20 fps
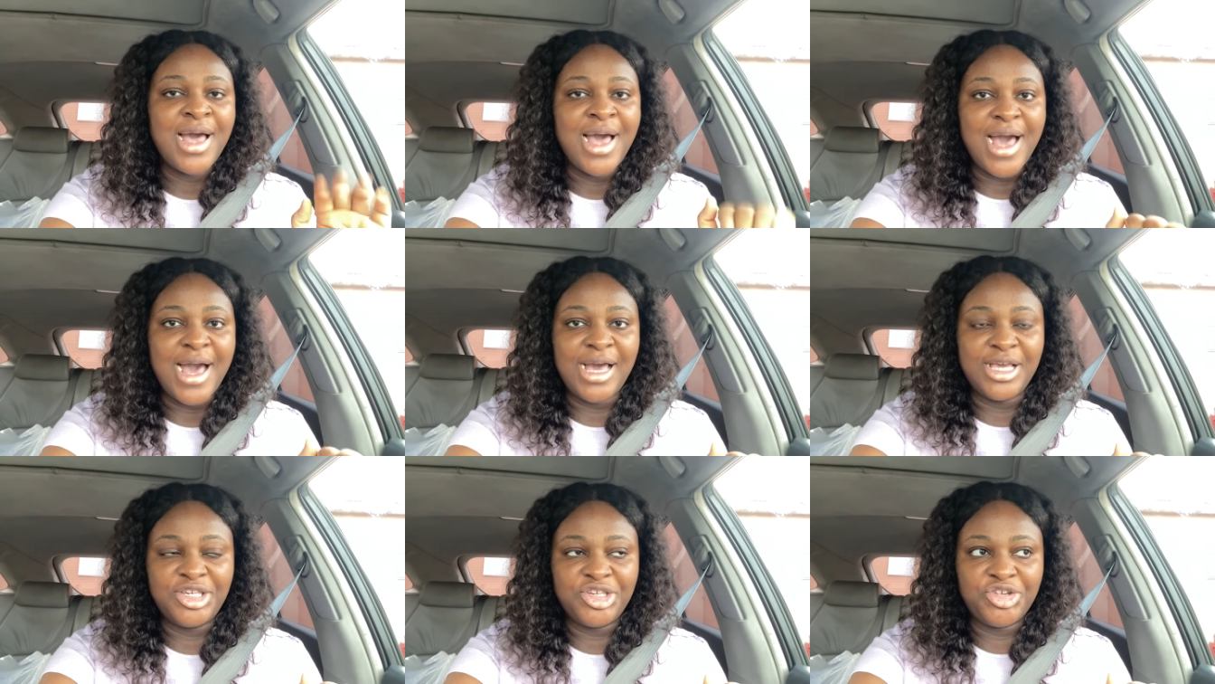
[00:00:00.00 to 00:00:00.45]

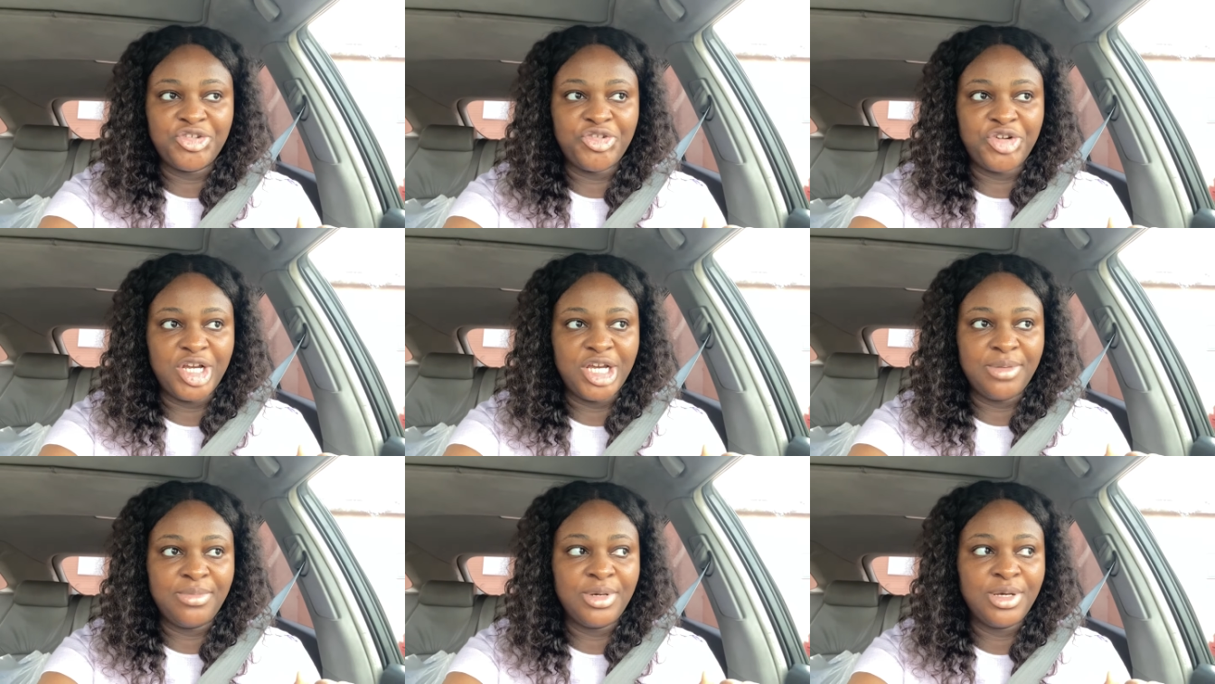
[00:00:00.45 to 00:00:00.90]
ice
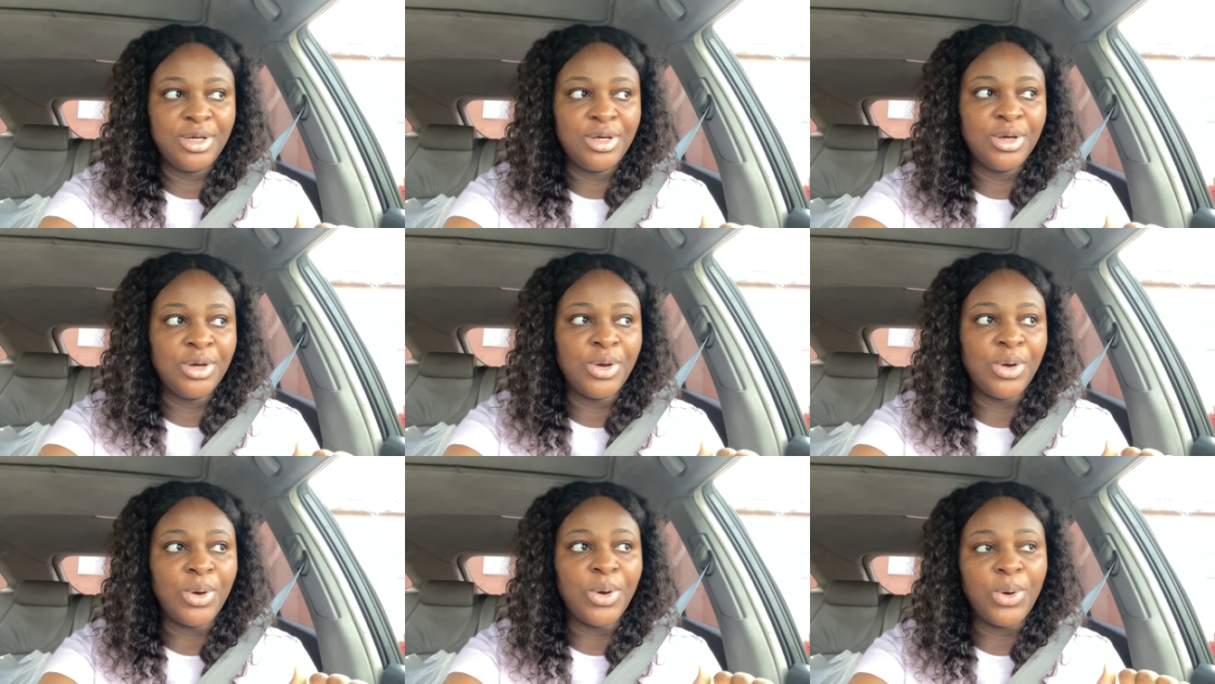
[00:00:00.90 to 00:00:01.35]
cream
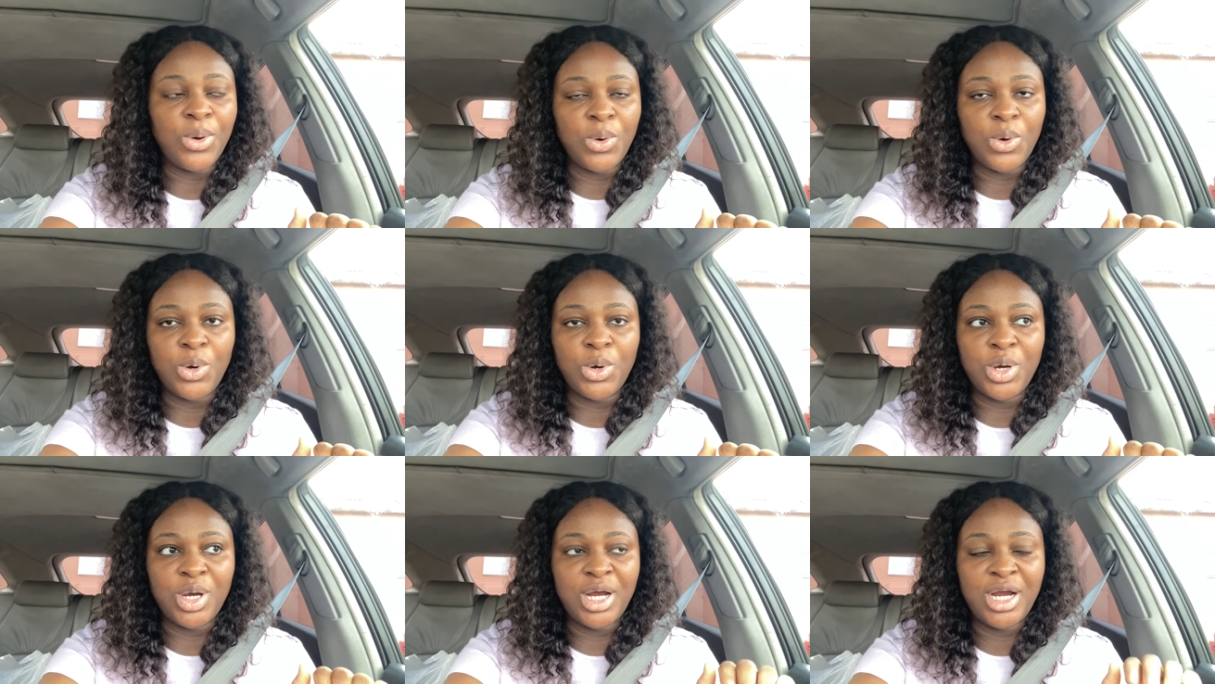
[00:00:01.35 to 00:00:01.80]

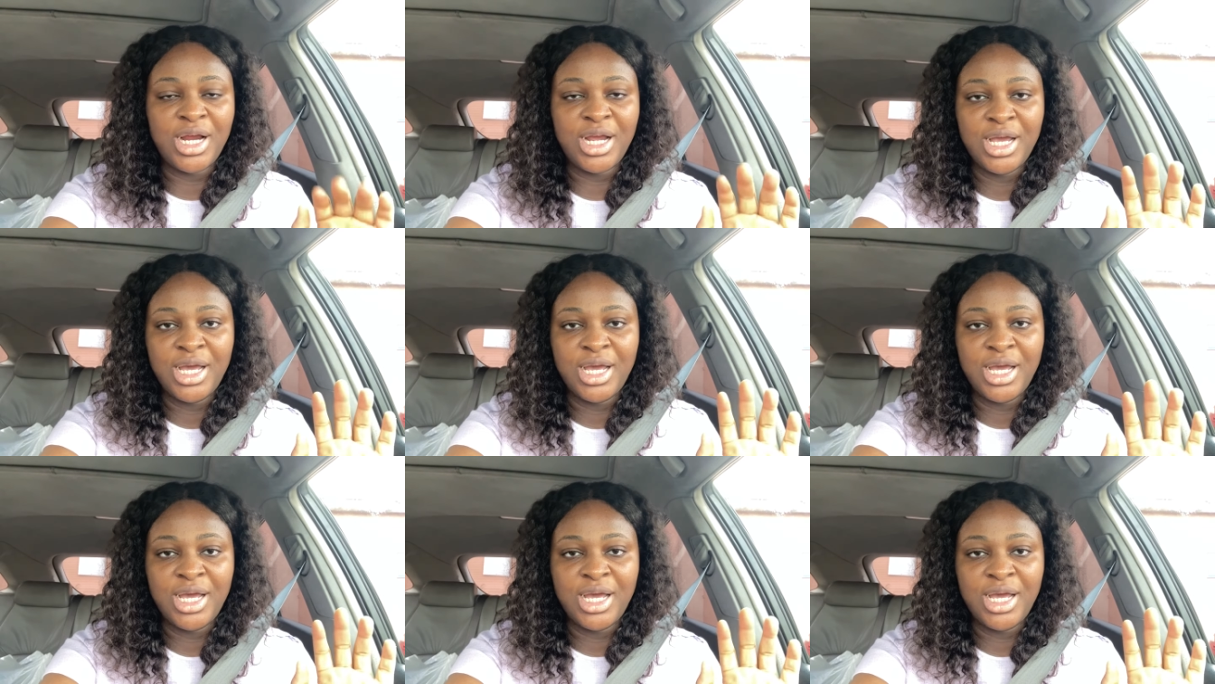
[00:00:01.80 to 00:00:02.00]
or